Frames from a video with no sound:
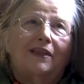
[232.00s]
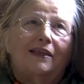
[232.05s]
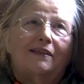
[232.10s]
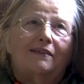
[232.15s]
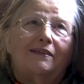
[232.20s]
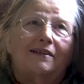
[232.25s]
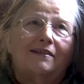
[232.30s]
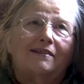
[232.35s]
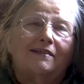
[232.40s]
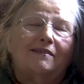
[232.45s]

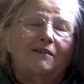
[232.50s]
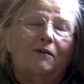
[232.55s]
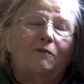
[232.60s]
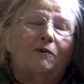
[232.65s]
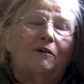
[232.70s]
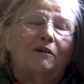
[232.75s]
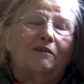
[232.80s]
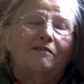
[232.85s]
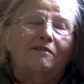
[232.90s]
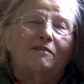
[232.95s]
this is a
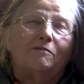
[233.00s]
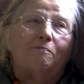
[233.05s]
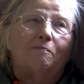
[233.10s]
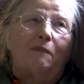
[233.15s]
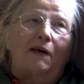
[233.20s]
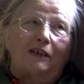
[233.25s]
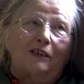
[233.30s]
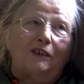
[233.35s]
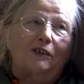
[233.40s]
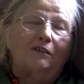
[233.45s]
real
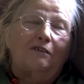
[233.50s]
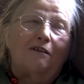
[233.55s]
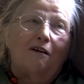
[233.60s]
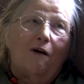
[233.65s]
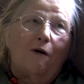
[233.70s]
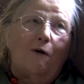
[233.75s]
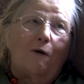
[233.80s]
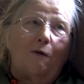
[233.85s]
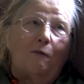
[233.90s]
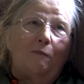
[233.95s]
special
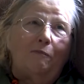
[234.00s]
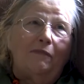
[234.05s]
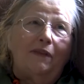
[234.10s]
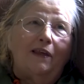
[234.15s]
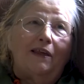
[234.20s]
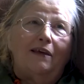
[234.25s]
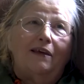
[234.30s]
home.